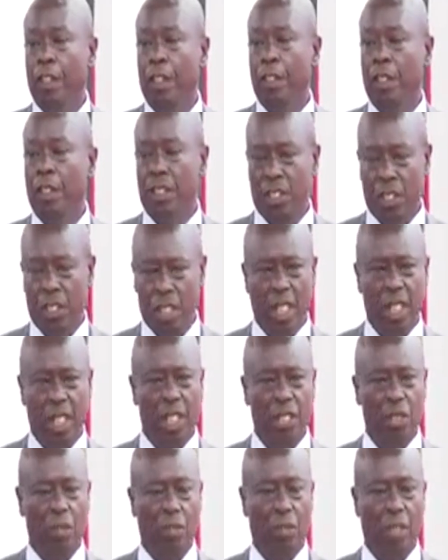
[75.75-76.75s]
the
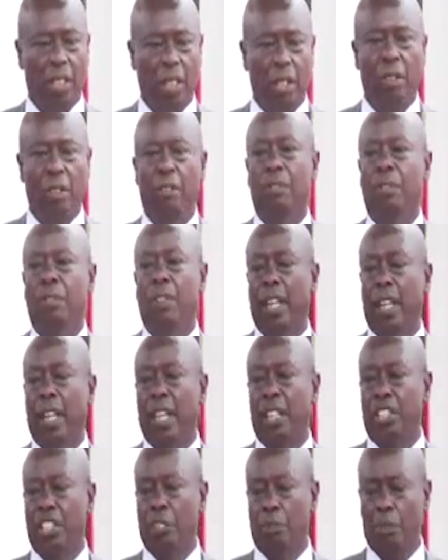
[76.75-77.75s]
CS of Health and
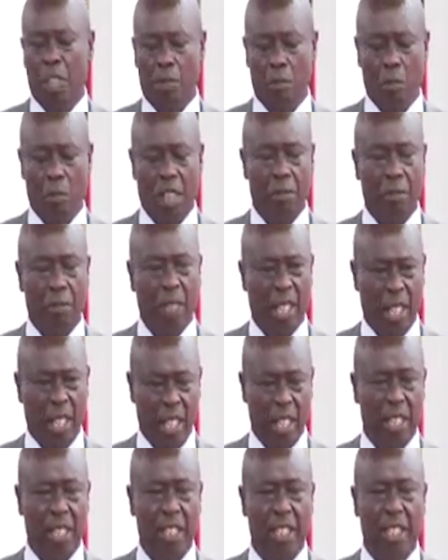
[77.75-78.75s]
her team have worked very
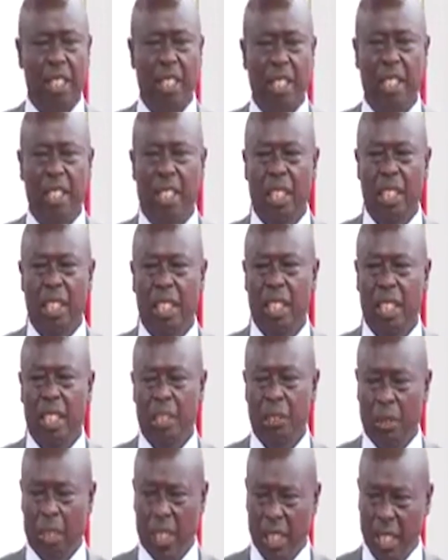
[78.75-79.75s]
hard,
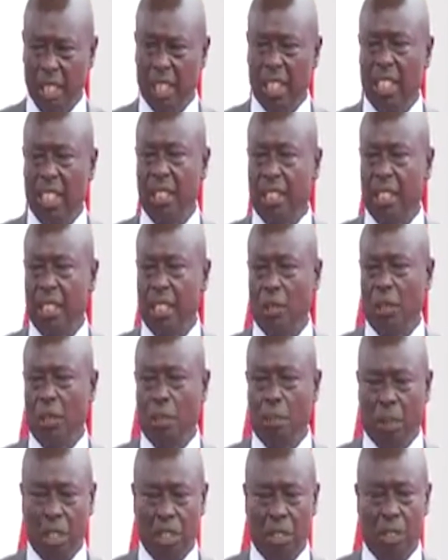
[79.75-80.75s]
Your Excellency, your
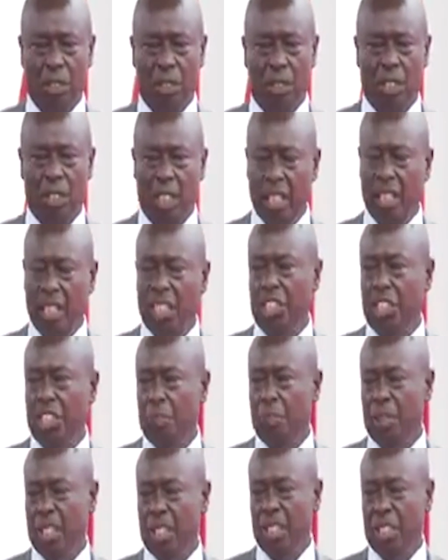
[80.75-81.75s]
personal
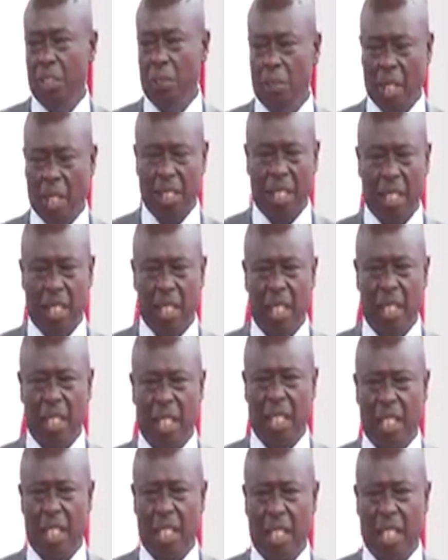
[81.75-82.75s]
leadership in this matter
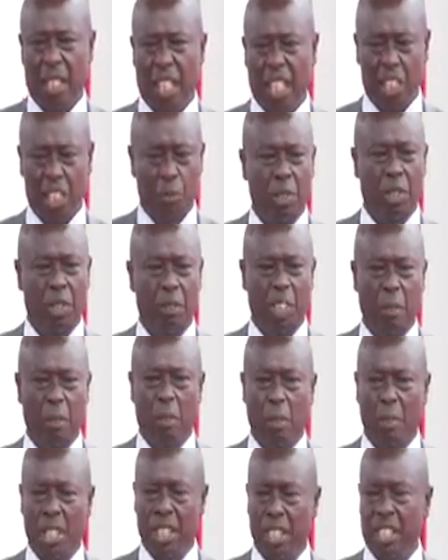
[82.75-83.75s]
has been very
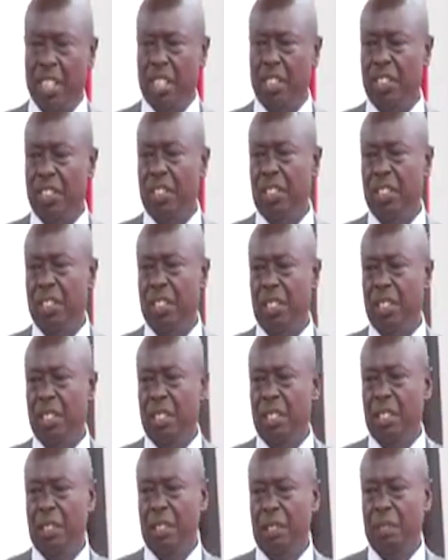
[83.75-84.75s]
momentous.
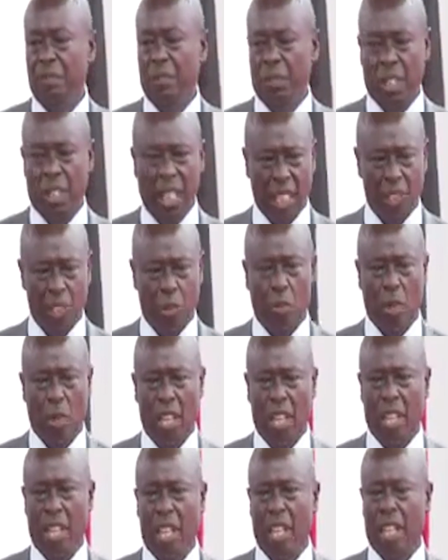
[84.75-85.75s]
For the last
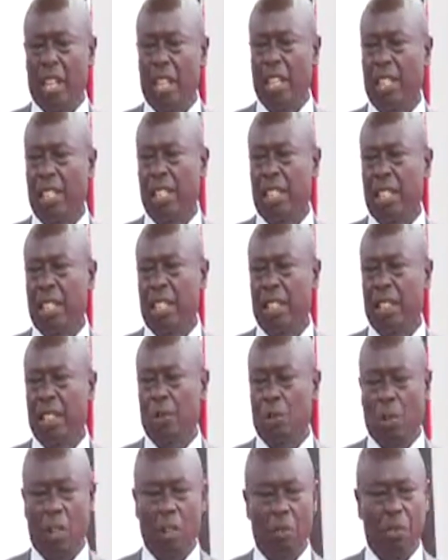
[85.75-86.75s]
1 year,
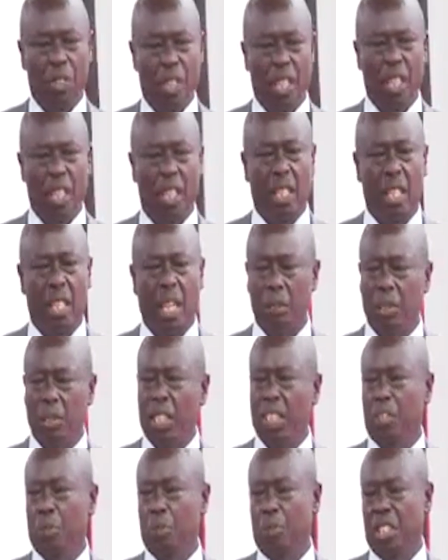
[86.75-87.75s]
you have chaired
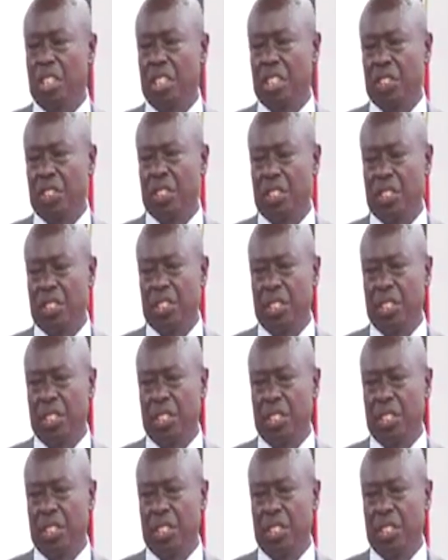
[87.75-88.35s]
countless meetings